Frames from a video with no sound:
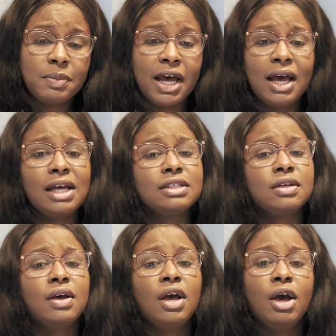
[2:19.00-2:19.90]
pass,
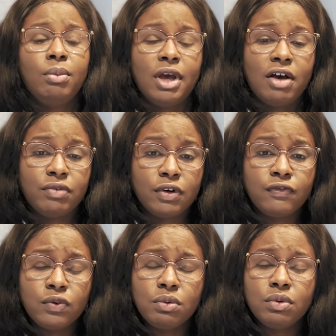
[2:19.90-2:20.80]
we have our
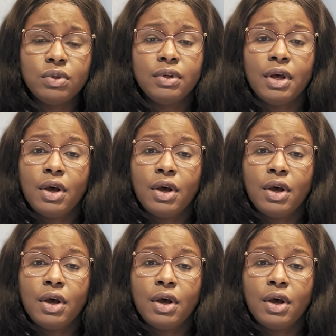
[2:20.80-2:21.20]
food,